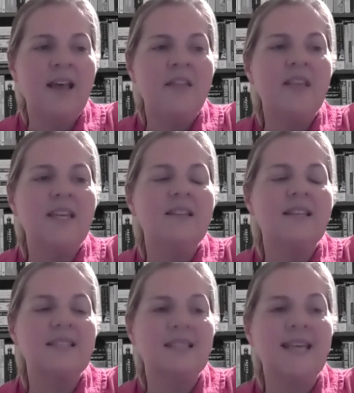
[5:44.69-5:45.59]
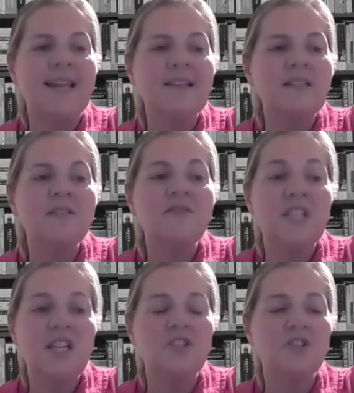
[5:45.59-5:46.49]
This intensive
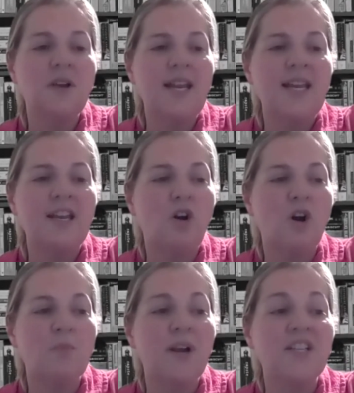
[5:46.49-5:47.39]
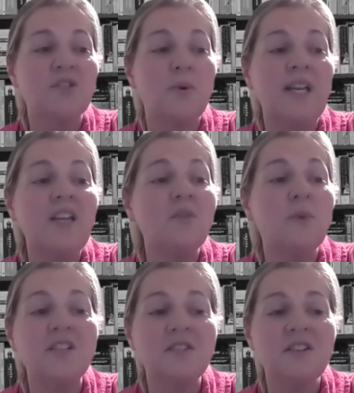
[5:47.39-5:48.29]
teacher training incorporates reading
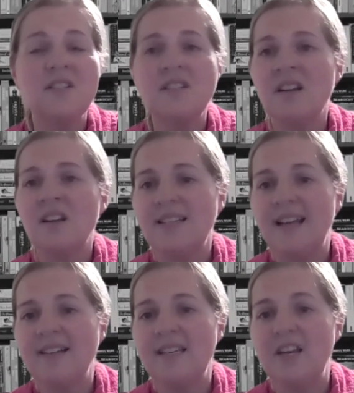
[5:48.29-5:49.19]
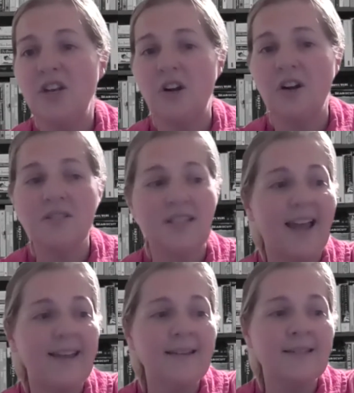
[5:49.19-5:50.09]
research conducted in
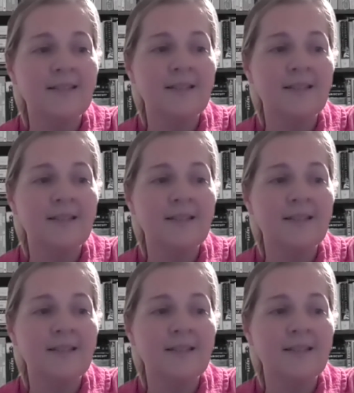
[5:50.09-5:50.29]
neuroscience,